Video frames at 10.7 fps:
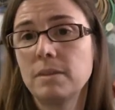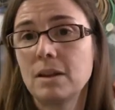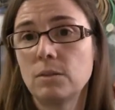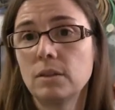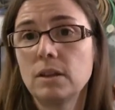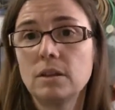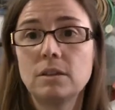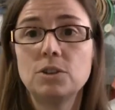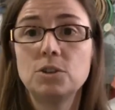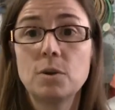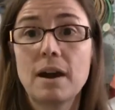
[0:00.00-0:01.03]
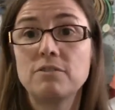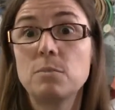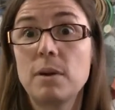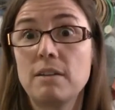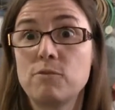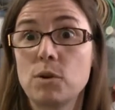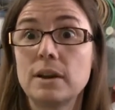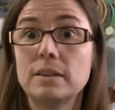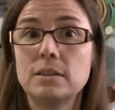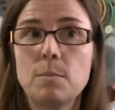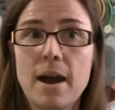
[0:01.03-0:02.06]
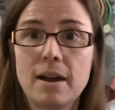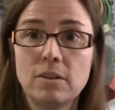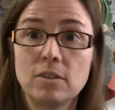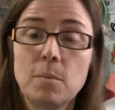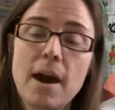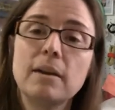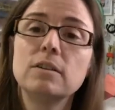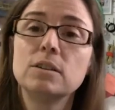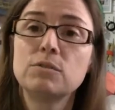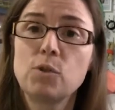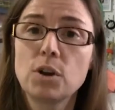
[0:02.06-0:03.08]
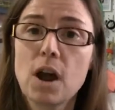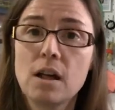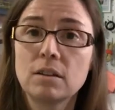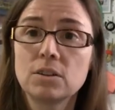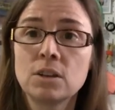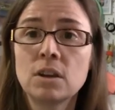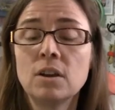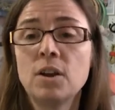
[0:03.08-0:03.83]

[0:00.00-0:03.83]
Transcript: the only thing that you have to pay for is the pattern. The pattern is four dollars.